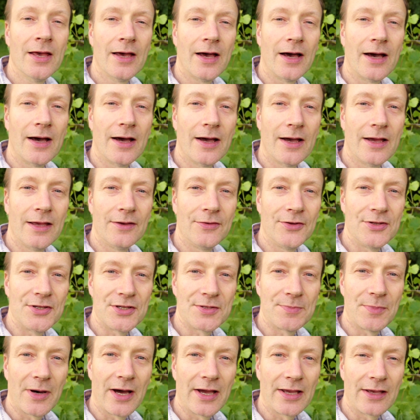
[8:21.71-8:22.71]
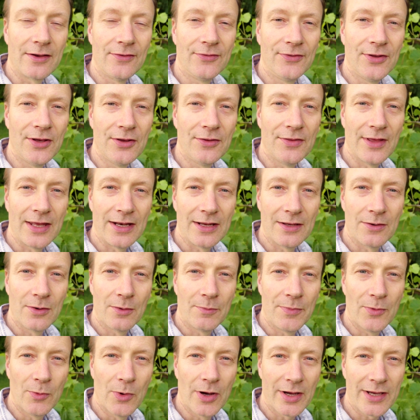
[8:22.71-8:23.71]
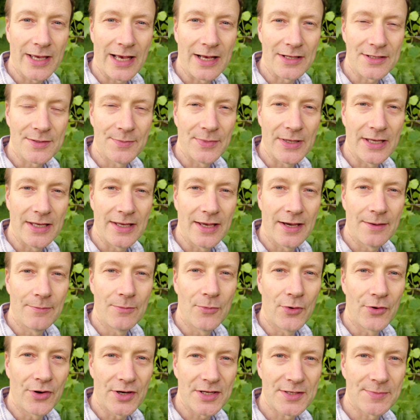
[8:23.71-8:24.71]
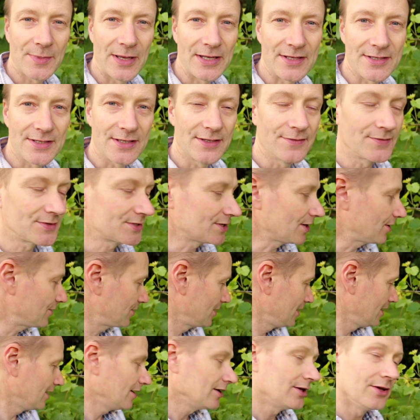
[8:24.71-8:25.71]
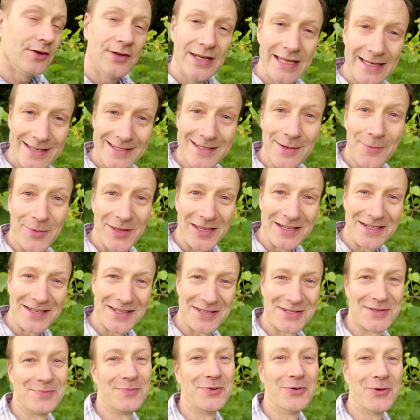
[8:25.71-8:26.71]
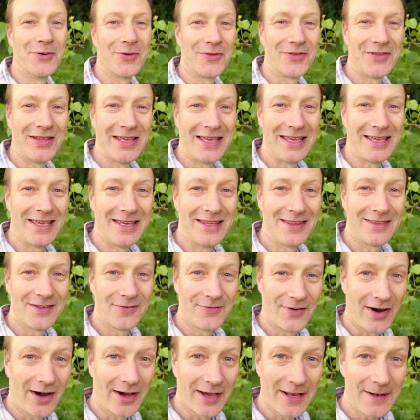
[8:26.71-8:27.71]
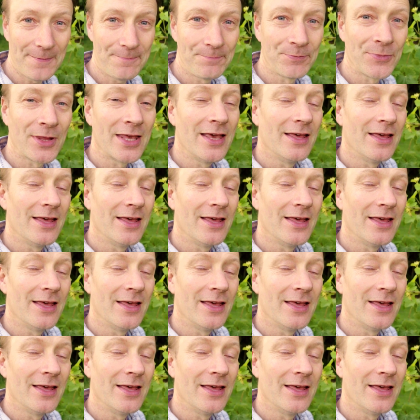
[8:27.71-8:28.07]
If you're just buying a few, then it will work out to be more expensive. So you need something to support the vine.